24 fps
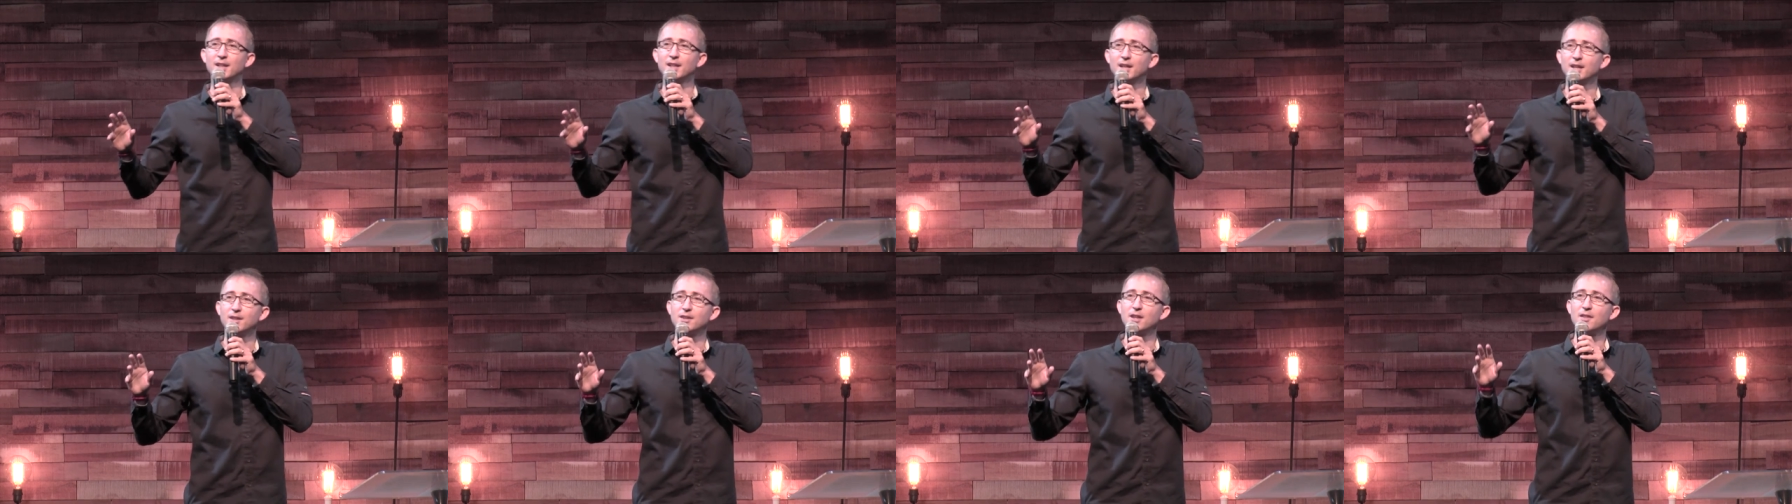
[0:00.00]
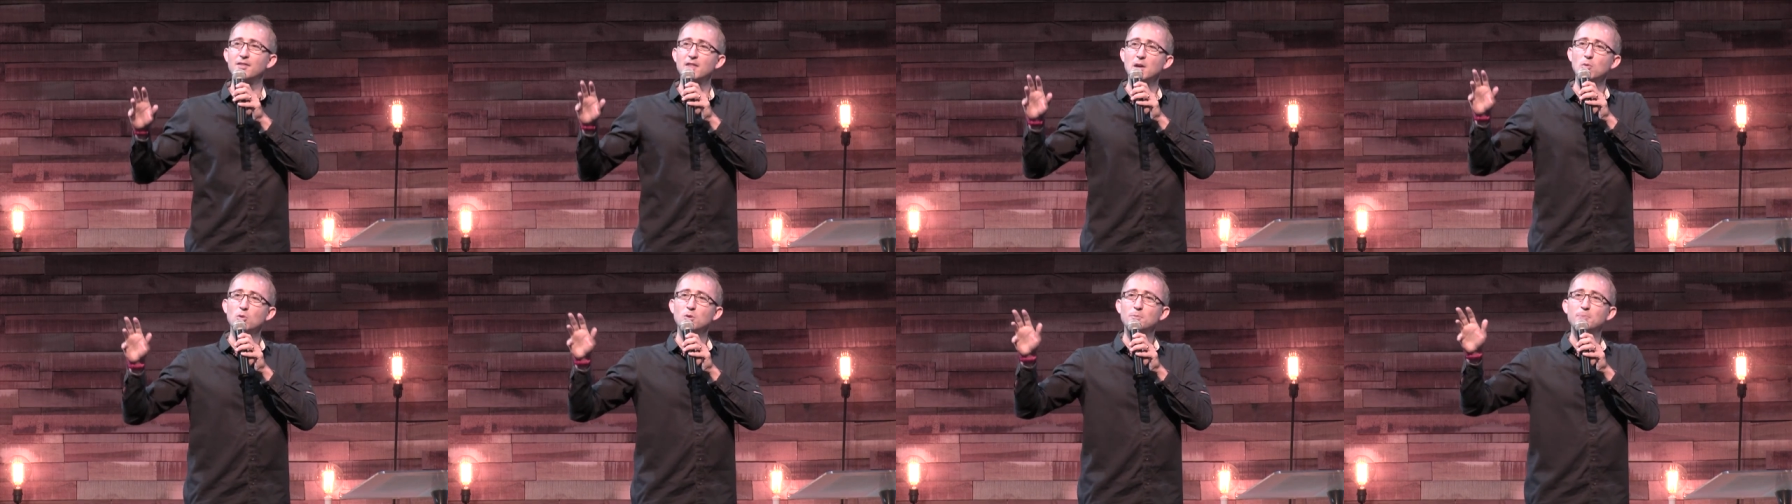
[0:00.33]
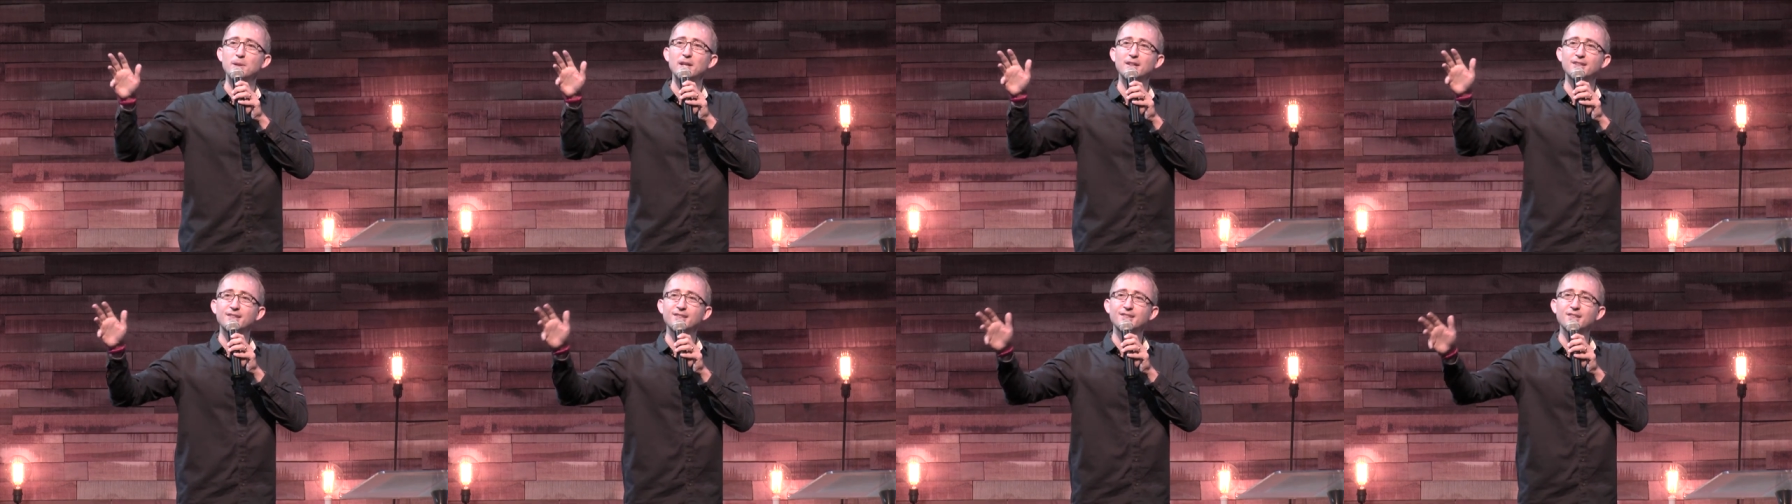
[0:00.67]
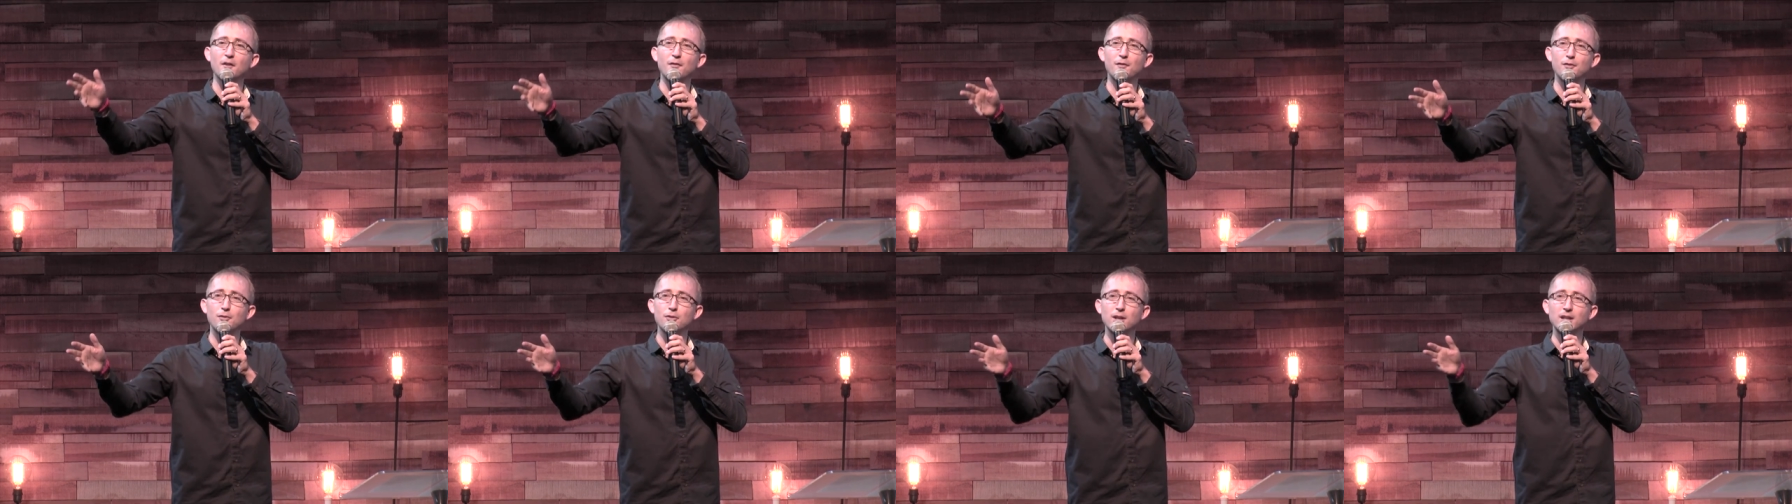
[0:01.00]
that there would be a
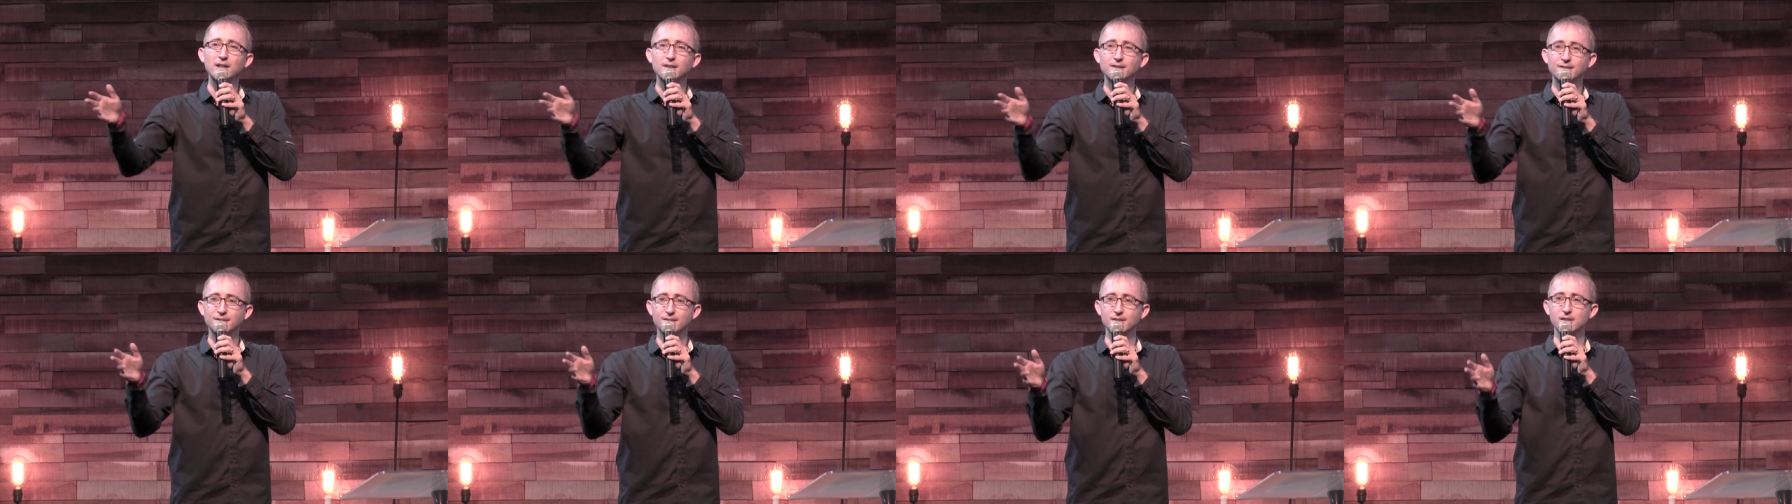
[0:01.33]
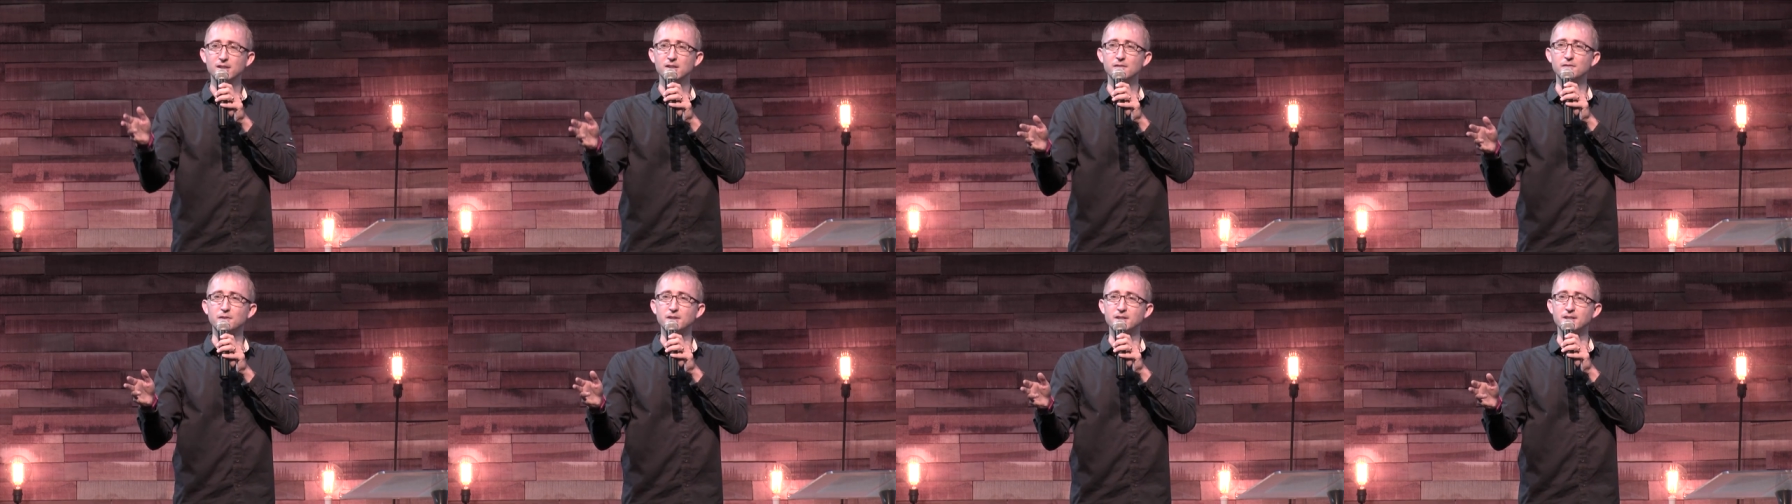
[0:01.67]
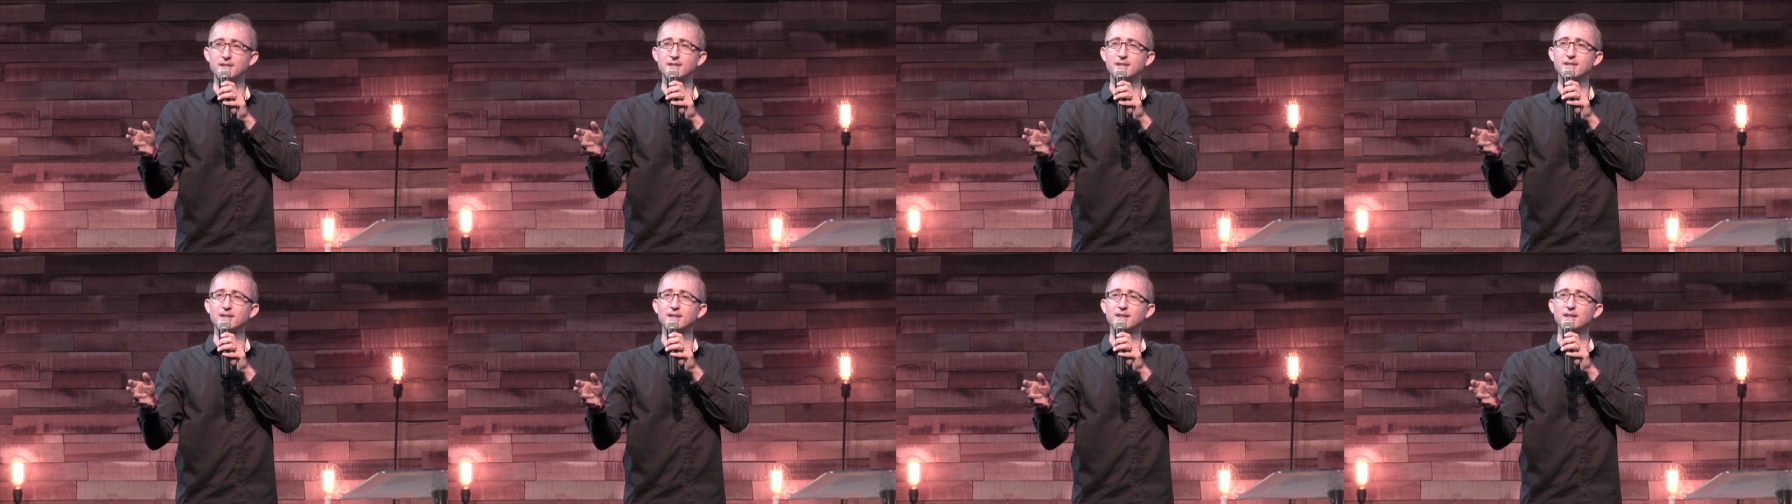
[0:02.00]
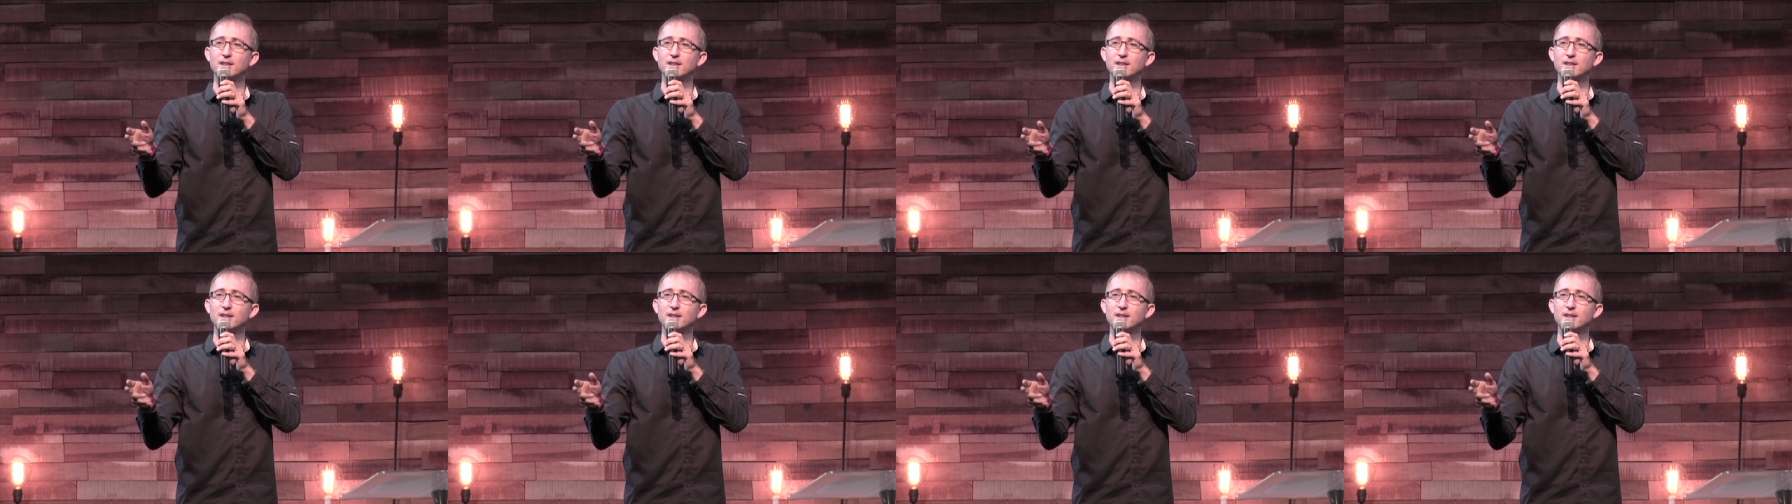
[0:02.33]
suffering servant